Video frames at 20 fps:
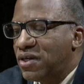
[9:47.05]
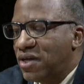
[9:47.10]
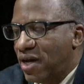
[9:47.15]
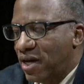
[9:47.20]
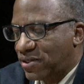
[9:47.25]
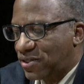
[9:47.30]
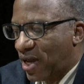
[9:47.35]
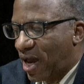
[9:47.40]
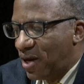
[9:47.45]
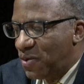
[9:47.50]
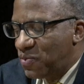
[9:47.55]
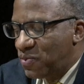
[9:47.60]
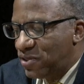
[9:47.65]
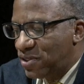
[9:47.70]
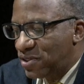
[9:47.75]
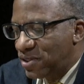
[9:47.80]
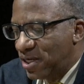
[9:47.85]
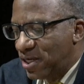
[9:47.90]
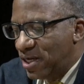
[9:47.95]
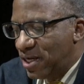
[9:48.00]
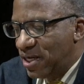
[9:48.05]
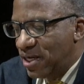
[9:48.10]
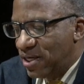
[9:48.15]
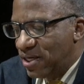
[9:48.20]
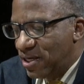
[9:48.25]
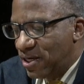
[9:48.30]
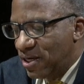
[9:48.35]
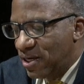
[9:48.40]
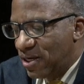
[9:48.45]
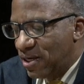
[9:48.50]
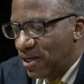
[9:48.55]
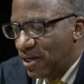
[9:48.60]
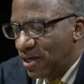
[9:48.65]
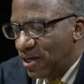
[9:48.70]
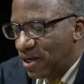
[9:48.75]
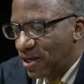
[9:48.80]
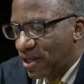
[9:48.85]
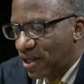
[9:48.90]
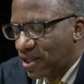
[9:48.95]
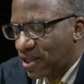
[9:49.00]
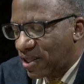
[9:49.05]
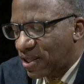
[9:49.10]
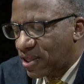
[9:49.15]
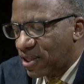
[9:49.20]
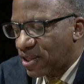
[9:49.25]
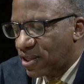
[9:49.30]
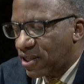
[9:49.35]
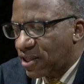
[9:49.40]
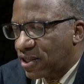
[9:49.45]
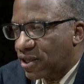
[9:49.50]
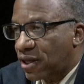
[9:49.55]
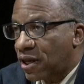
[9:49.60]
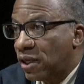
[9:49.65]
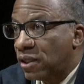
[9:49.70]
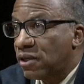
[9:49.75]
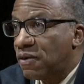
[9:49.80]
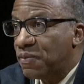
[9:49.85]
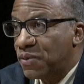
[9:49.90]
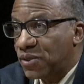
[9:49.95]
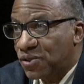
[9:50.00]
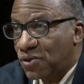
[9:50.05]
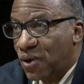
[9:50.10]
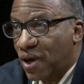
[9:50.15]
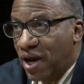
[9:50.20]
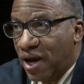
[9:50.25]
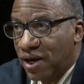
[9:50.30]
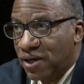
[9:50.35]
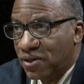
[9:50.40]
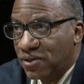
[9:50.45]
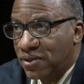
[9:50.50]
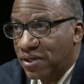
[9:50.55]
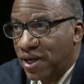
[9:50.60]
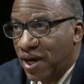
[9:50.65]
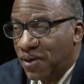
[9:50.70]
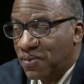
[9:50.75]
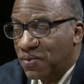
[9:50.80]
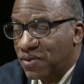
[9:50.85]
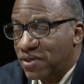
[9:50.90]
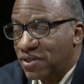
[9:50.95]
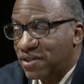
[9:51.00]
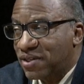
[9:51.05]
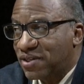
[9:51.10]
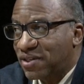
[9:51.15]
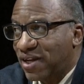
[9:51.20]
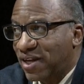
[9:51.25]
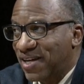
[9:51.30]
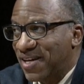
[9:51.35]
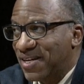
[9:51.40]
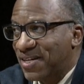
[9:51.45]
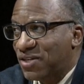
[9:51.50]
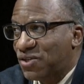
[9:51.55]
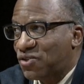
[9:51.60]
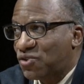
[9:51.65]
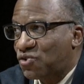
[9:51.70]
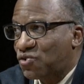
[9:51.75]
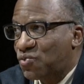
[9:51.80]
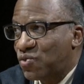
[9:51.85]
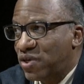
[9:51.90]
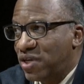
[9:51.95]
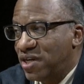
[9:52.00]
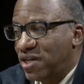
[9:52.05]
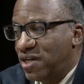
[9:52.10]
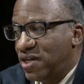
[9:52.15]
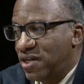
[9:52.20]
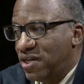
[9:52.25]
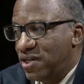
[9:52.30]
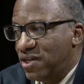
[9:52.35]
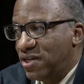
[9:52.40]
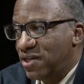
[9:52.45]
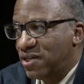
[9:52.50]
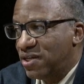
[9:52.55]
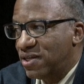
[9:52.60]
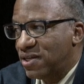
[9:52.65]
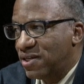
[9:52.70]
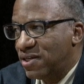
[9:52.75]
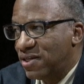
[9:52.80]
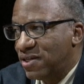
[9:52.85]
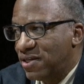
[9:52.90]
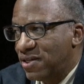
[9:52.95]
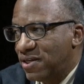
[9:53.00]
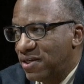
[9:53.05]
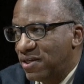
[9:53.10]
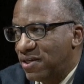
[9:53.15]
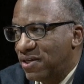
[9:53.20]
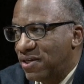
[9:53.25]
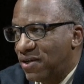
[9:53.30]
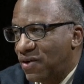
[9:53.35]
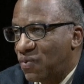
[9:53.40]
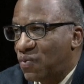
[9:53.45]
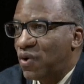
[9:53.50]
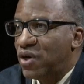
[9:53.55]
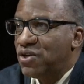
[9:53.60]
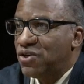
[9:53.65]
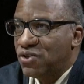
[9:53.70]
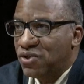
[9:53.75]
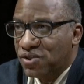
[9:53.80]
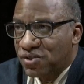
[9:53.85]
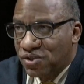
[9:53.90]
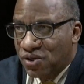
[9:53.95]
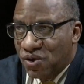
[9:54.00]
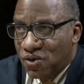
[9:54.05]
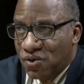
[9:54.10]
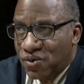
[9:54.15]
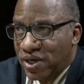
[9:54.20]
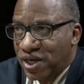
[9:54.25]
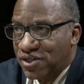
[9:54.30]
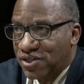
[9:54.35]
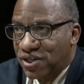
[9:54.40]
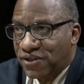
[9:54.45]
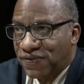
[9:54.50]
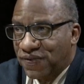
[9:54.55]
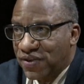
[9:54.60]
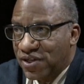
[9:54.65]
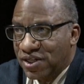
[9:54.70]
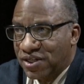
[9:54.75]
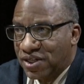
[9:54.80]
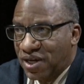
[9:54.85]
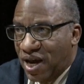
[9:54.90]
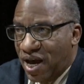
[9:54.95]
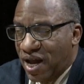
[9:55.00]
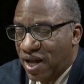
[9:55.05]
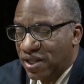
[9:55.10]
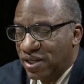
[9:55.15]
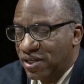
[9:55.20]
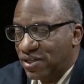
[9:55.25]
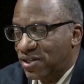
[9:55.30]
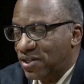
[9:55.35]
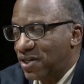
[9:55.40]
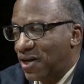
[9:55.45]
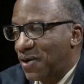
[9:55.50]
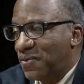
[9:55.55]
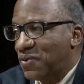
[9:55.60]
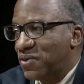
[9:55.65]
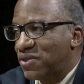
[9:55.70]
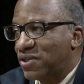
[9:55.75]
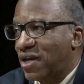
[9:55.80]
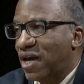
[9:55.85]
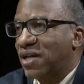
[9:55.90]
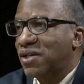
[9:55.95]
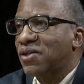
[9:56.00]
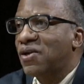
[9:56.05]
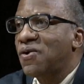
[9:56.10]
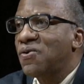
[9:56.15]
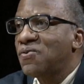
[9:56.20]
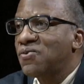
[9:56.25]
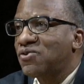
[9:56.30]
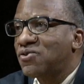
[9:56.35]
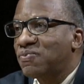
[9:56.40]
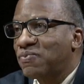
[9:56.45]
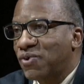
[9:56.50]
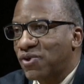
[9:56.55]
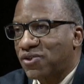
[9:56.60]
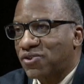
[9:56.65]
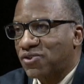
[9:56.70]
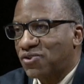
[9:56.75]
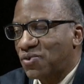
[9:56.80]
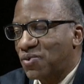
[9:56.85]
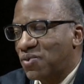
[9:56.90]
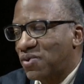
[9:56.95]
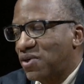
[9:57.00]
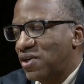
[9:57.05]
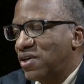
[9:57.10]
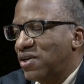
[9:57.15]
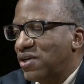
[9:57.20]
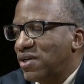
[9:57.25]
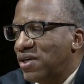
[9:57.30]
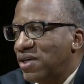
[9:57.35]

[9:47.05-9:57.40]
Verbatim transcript: yes, I was in uh, Columbus, Ohio, and I was like twenty-one years old. I just finished college, and I was at Loan's bookstore,